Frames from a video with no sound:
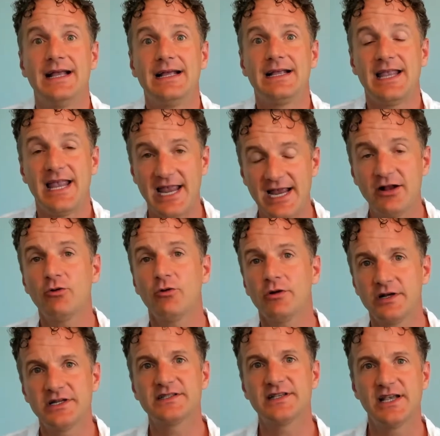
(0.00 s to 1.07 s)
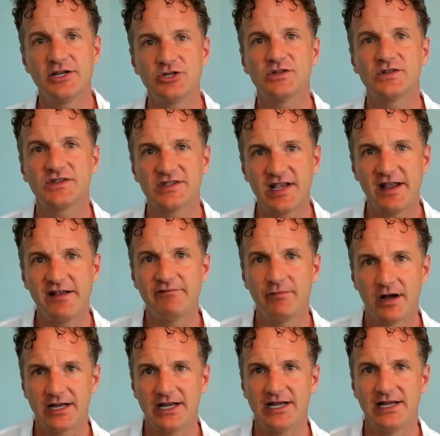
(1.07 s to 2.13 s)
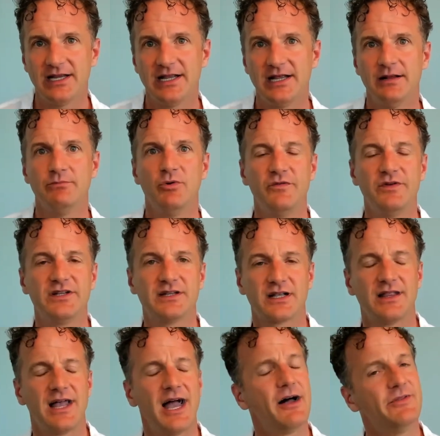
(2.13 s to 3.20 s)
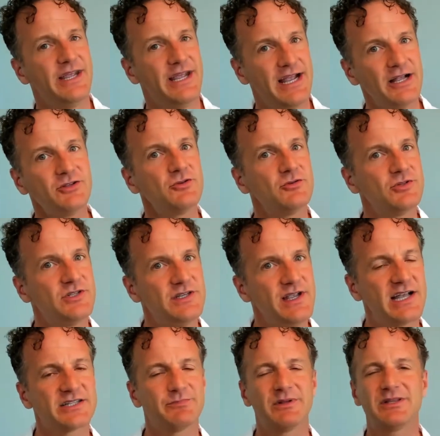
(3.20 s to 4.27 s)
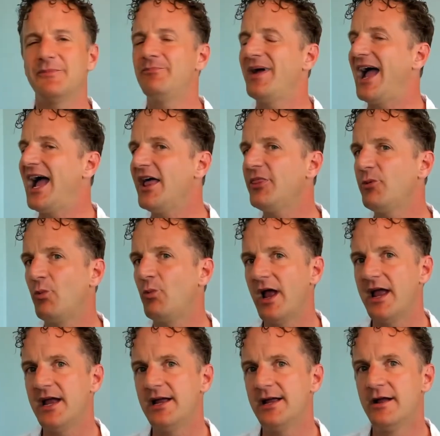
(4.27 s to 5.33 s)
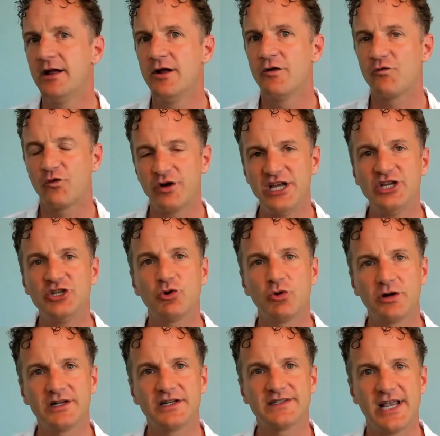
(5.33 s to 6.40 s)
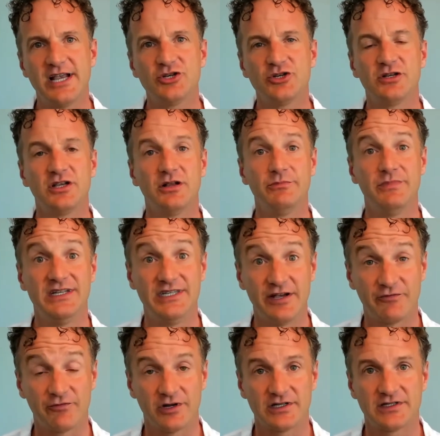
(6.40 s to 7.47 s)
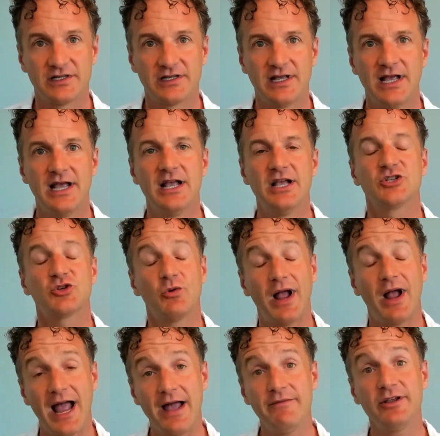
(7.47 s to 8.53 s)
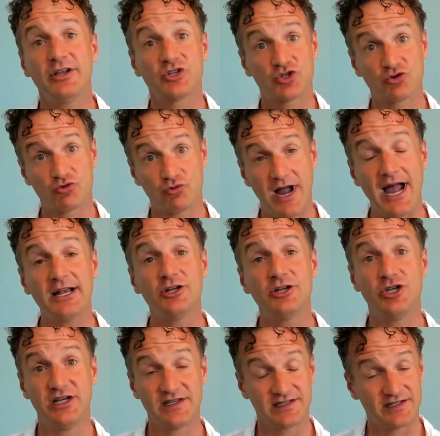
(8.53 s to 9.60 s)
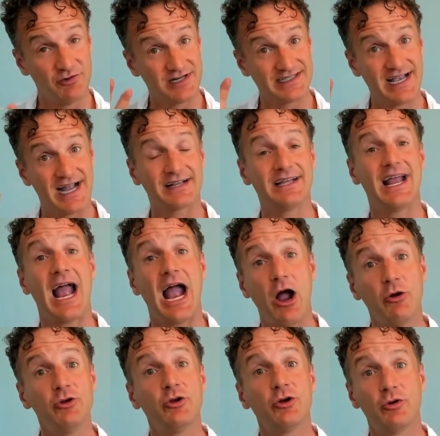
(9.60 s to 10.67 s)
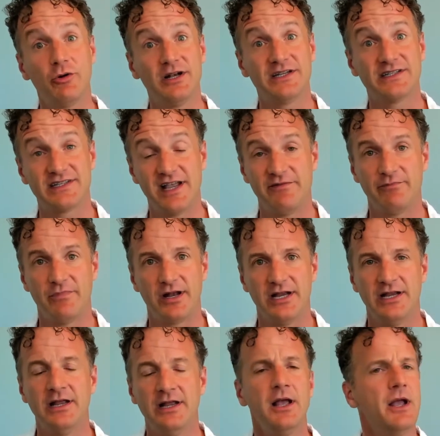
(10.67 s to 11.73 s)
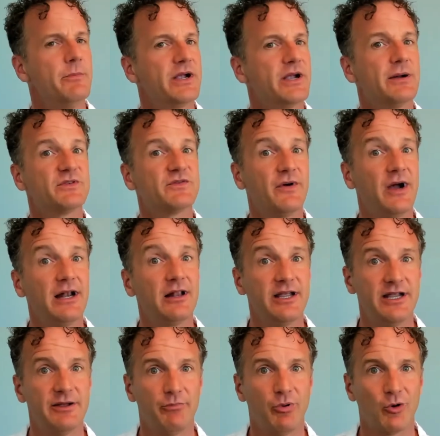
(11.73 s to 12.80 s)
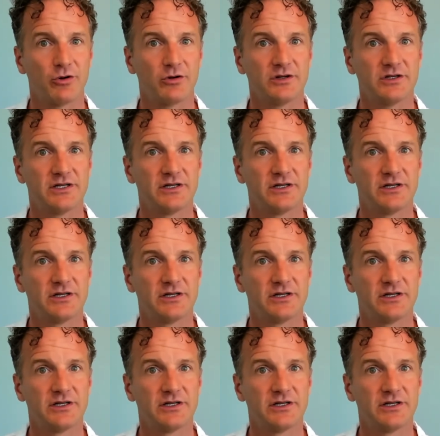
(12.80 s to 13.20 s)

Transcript: can organizations save money in moving to the cloud? The answer is yes, but the pathway for each organization can be different. So, having a strategy as to exactly how you're going to save money becomes vitally important.